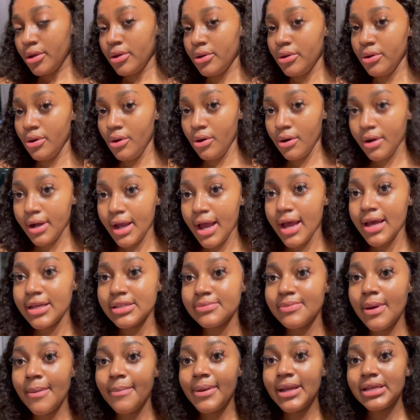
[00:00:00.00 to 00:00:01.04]
Yo
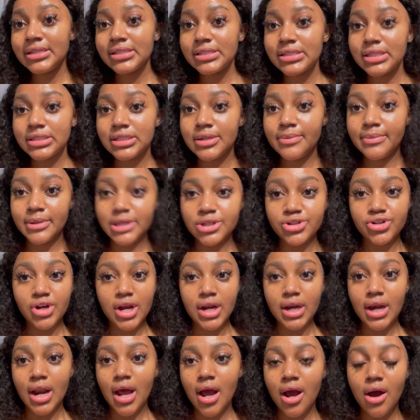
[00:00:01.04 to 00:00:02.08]
guys, my place is such a mess
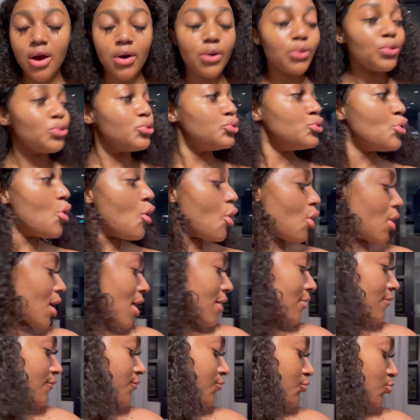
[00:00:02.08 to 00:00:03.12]
right now. Yo,
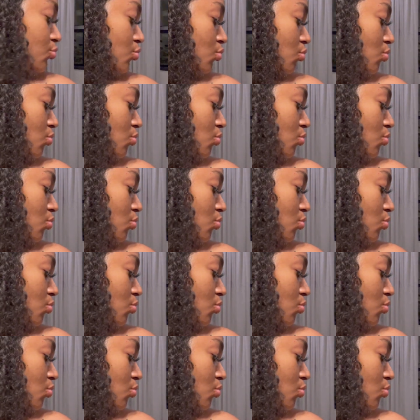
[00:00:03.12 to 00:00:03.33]
I'm full of